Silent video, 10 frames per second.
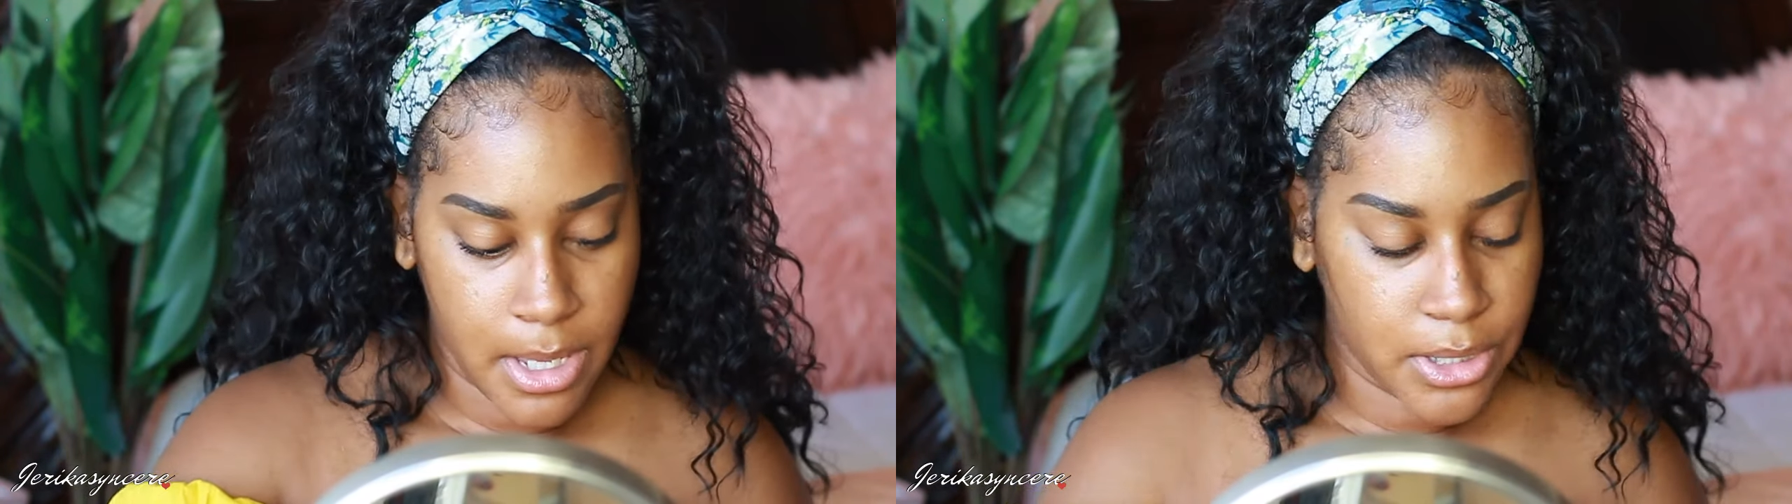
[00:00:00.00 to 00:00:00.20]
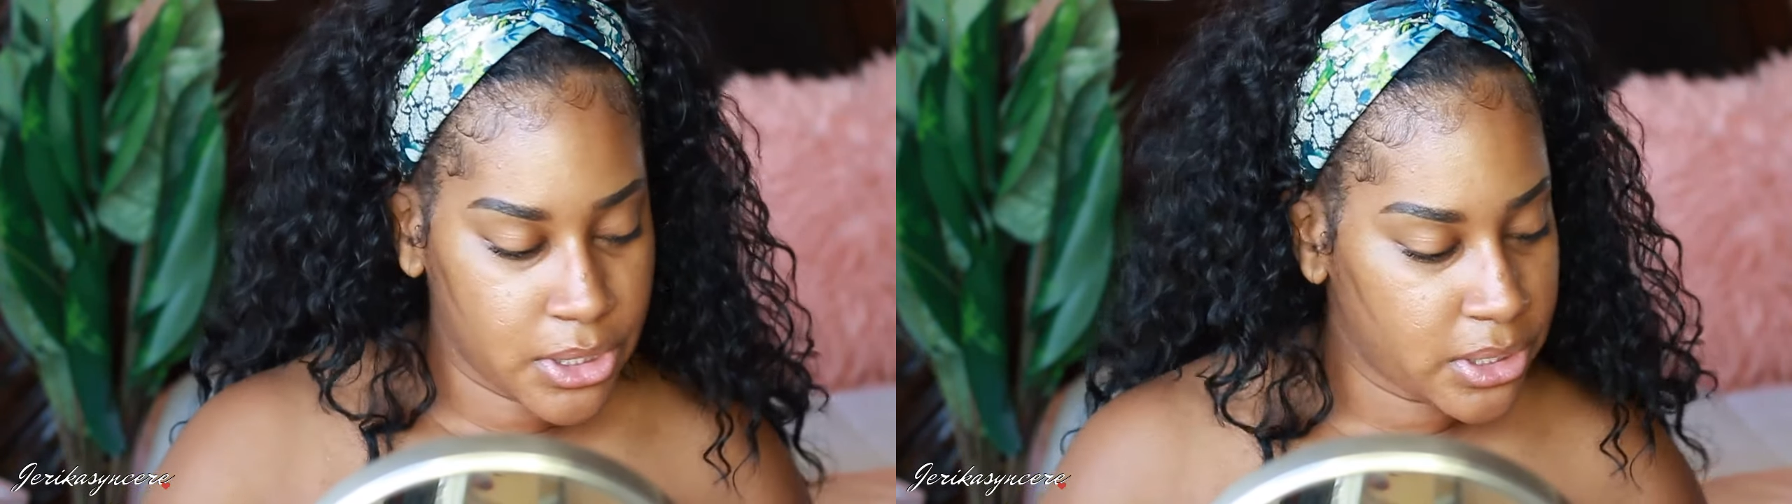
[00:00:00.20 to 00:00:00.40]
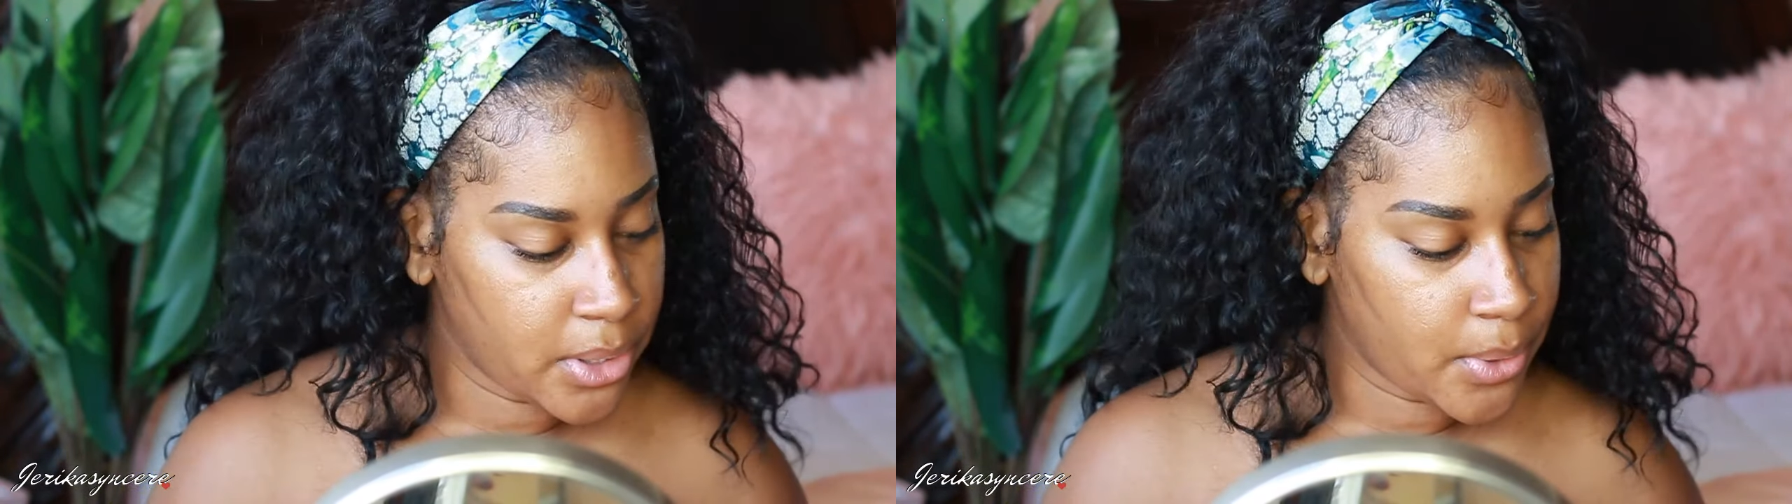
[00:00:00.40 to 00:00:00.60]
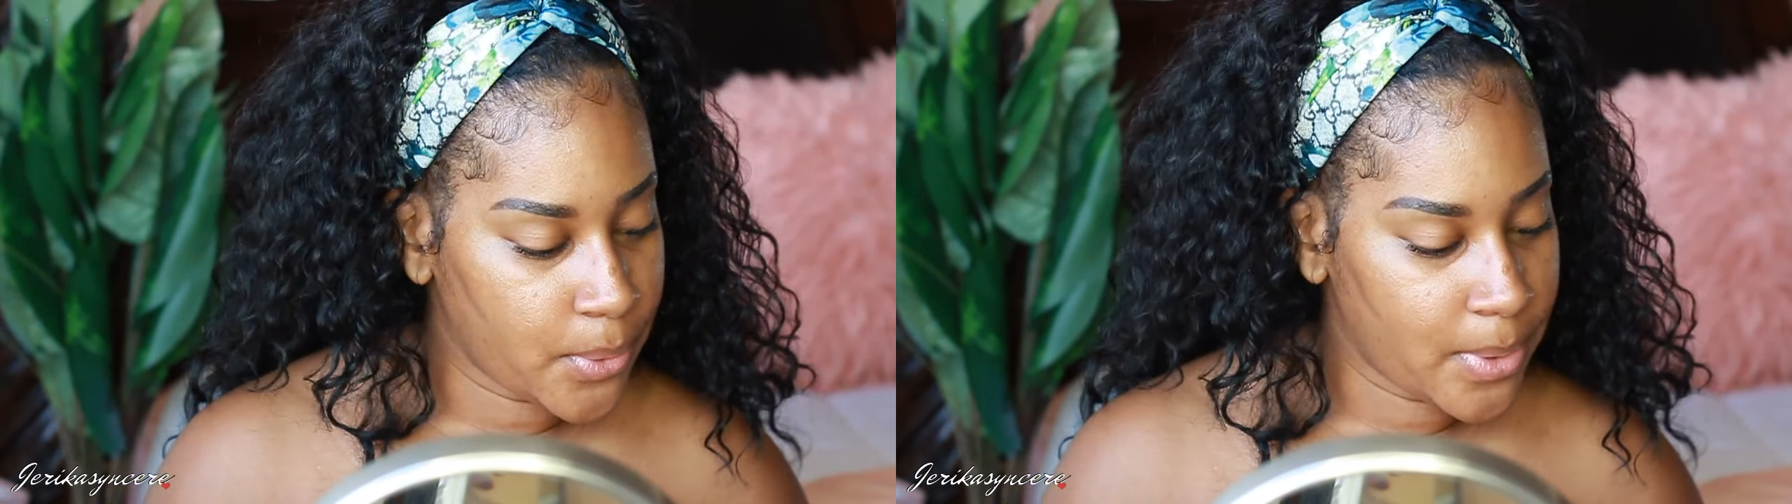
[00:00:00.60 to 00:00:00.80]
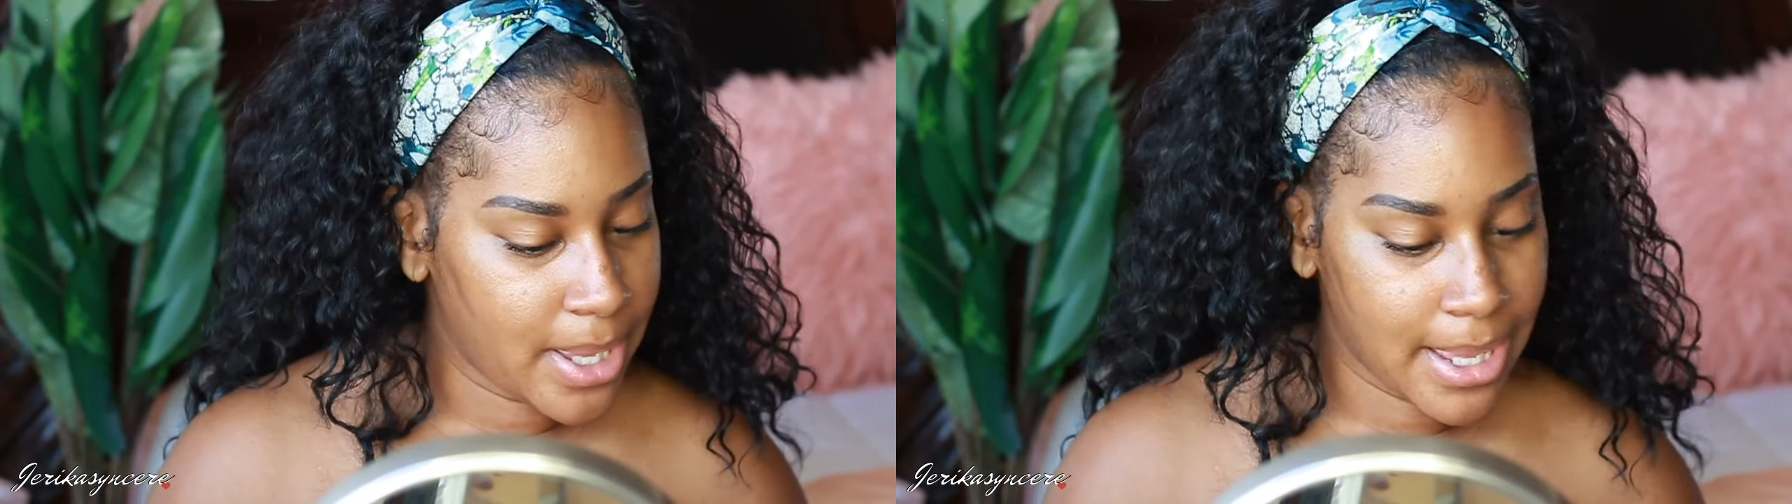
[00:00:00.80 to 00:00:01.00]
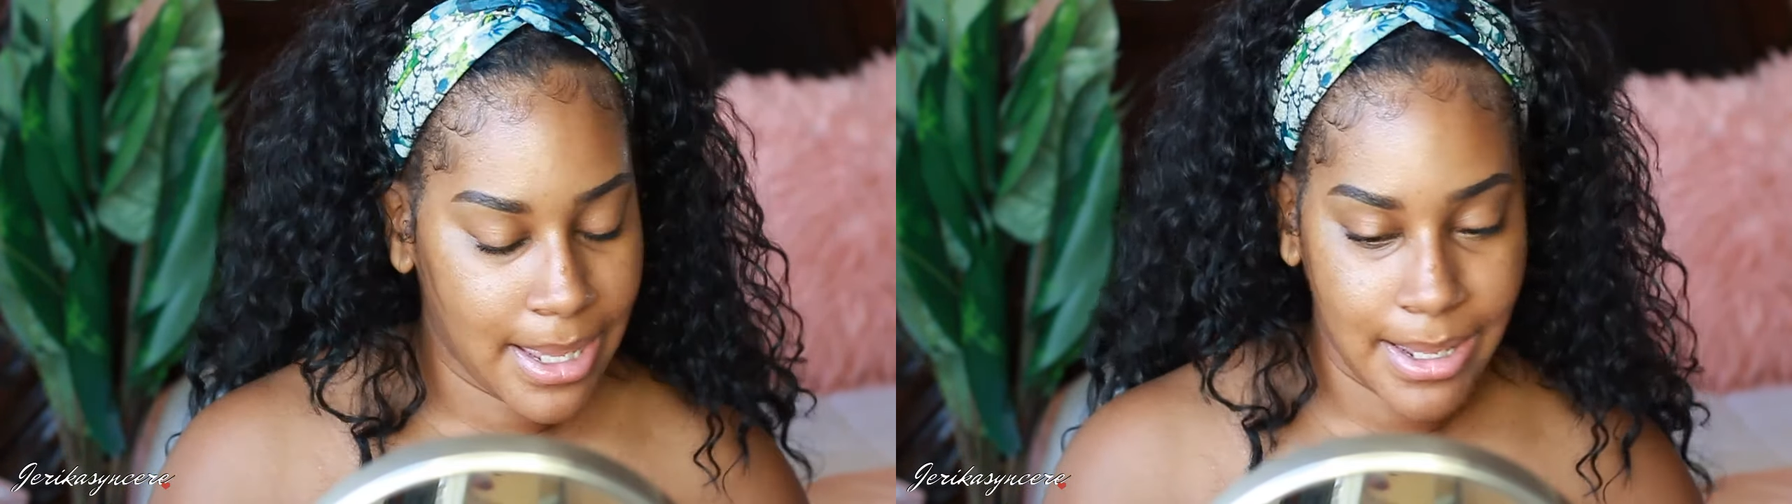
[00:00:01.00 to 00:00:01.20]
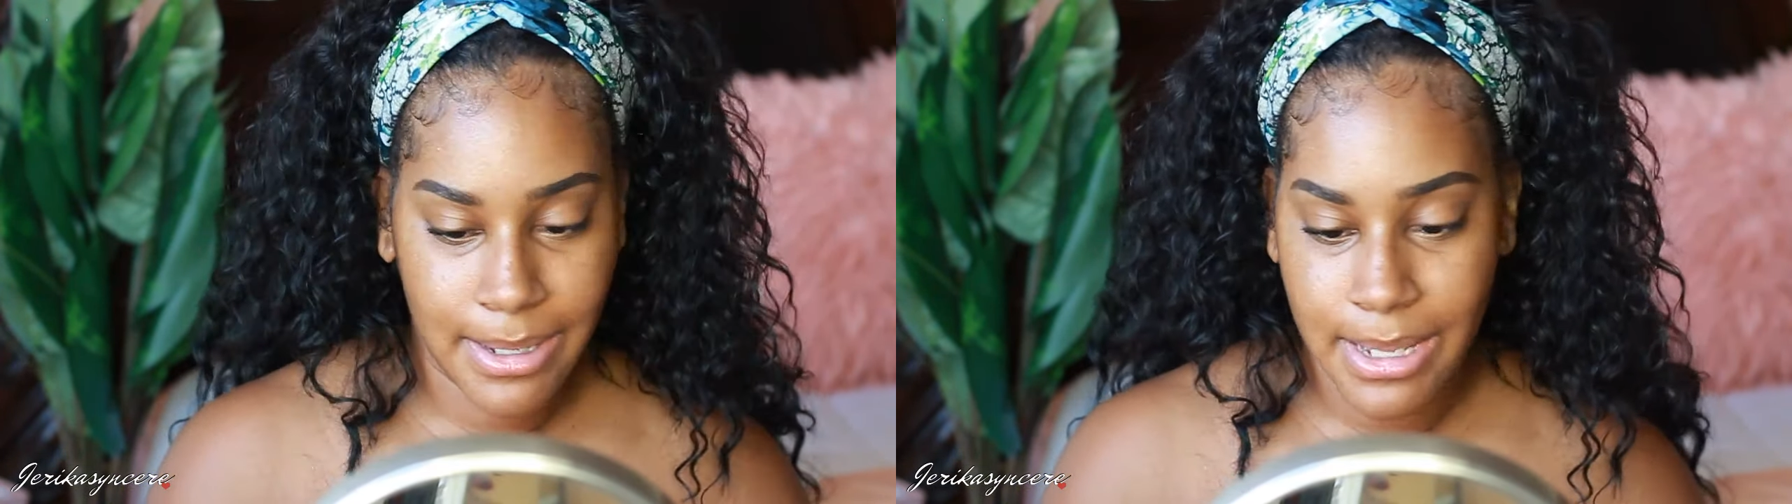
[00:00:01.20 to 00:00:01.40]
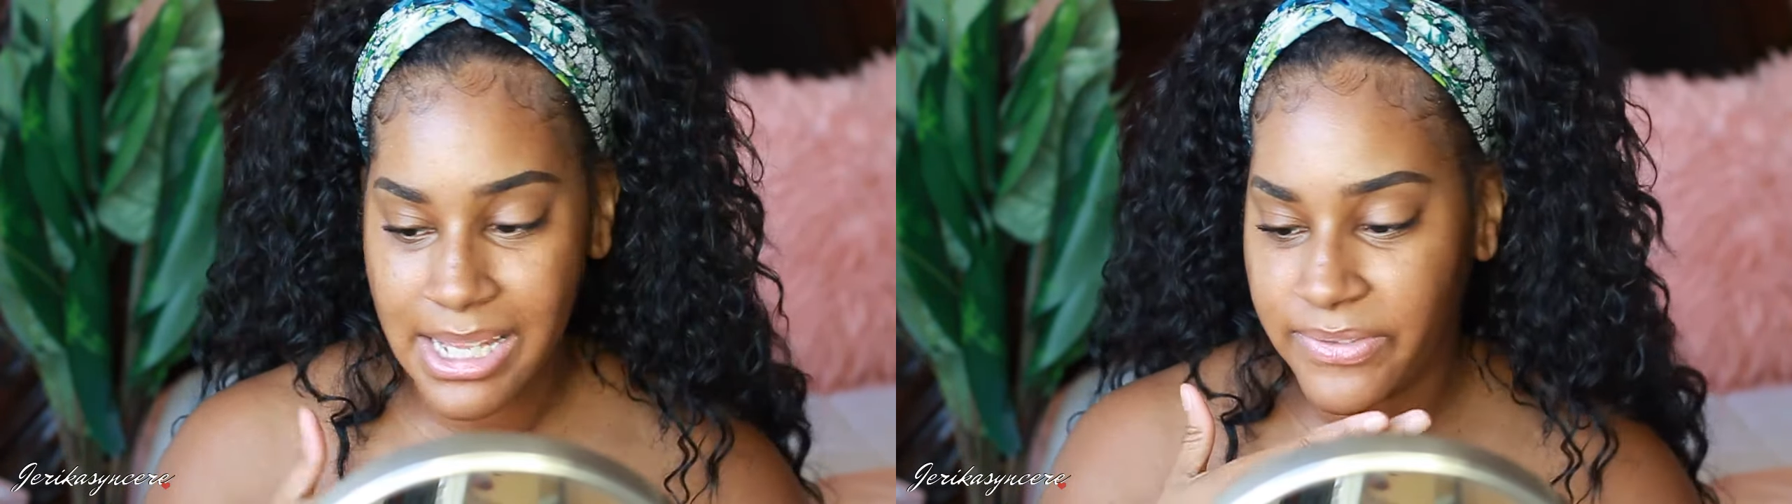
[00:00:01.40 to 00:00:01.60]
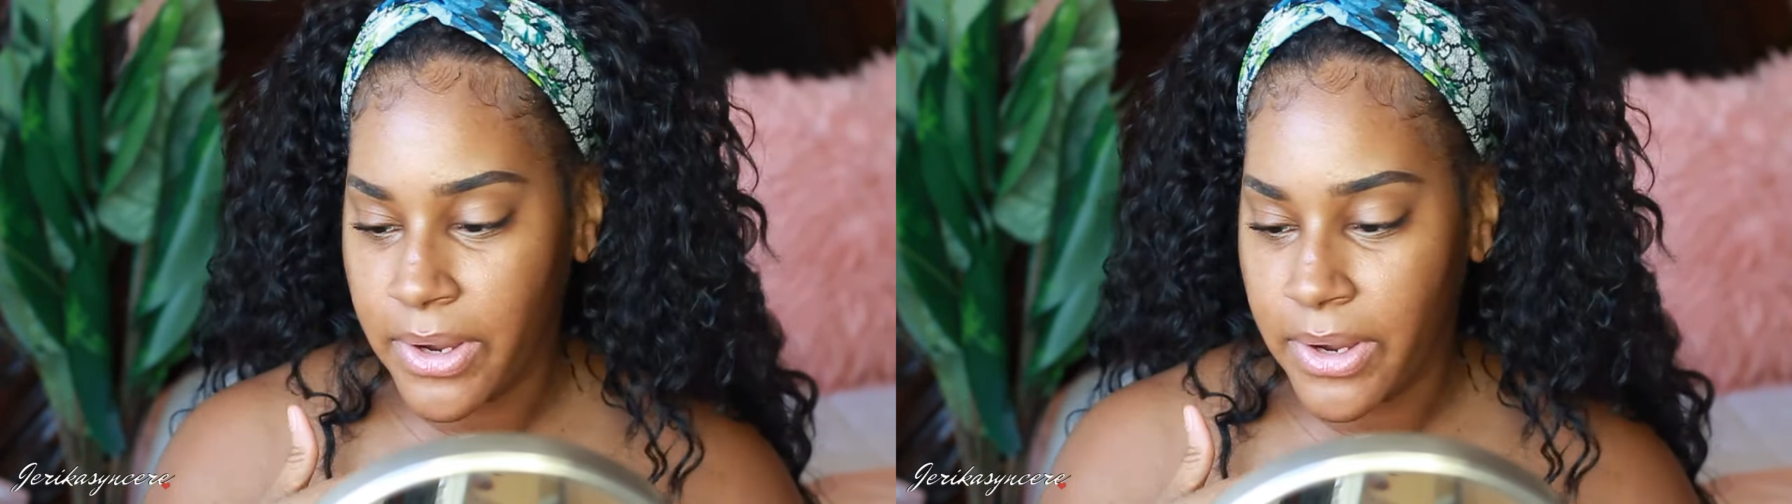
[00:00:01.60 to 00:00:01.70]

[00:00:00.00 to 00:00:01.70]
So as